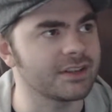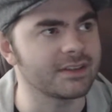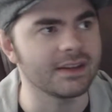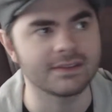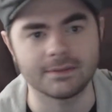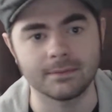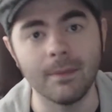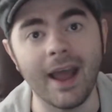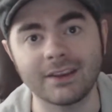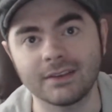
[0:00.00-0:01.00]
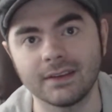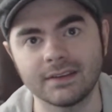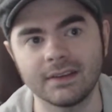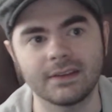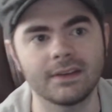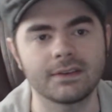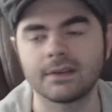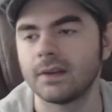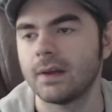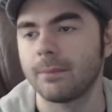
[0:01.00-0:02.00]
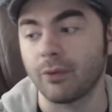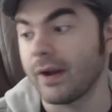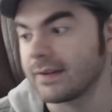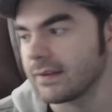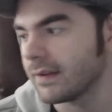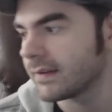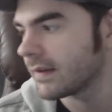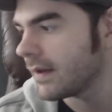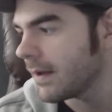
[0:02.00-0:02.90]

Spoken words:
It's matchless. It's priceless.